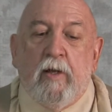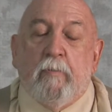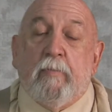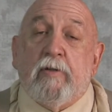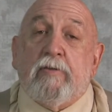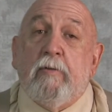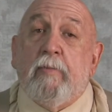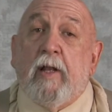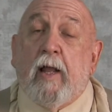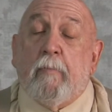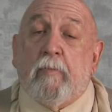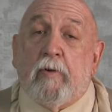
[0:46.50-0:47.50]
but it's going to be a
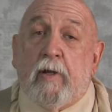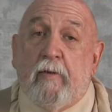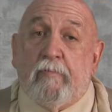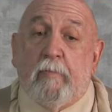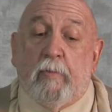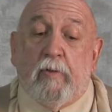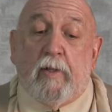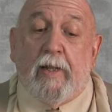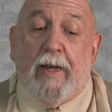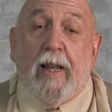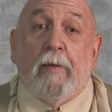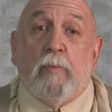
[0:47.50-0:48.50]
lot more comfortable
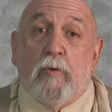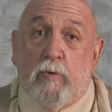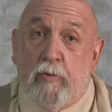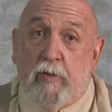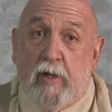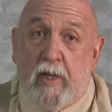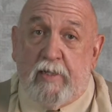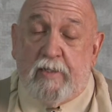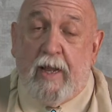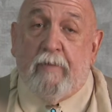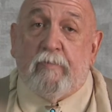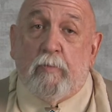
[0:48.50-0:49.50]
and a lot more organized
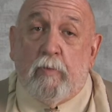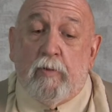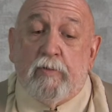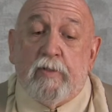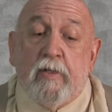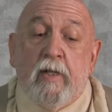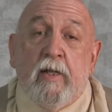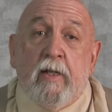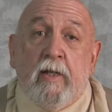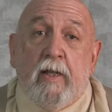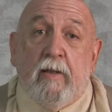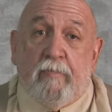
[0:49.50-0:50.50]
afterwards
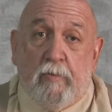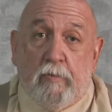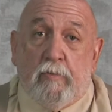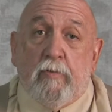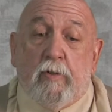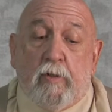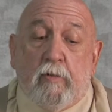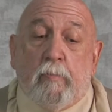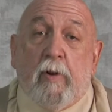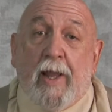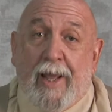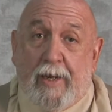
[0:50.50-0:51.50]
if you'll do a little
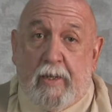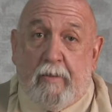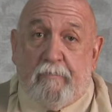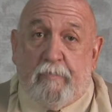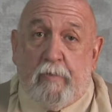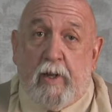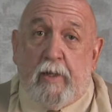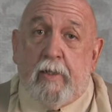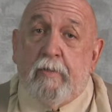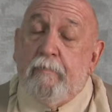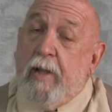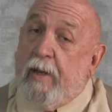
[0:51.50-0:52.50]
planning up front.
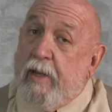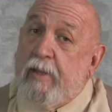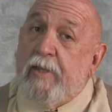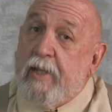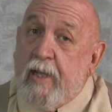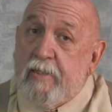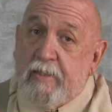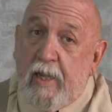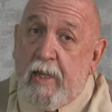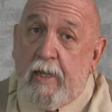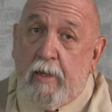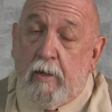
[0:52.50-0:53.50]
Now, nothing I
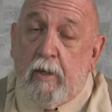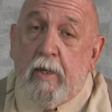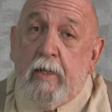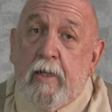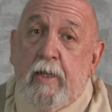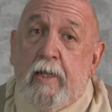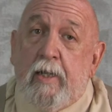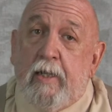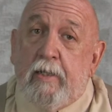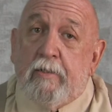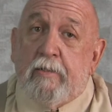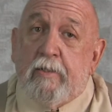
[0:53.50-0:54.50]
say here
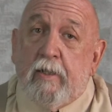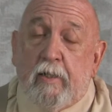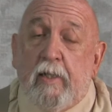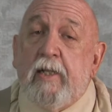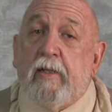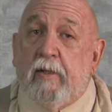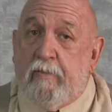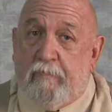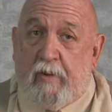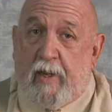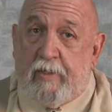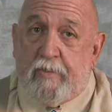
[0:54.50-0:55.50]
is legal
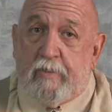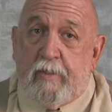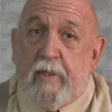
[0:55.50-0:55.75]
advice.